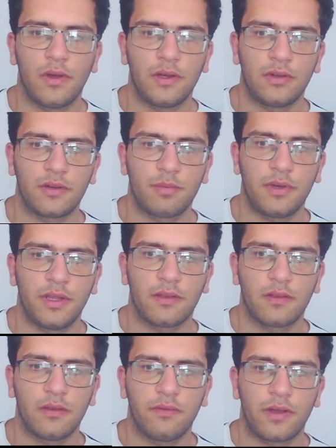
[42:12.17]
While you are
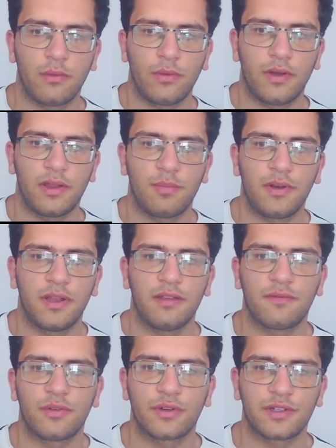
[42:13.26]
playing c5 when I
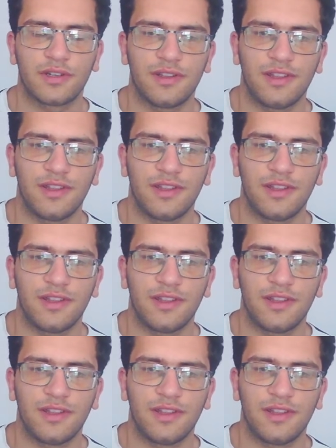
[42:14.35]
play 4.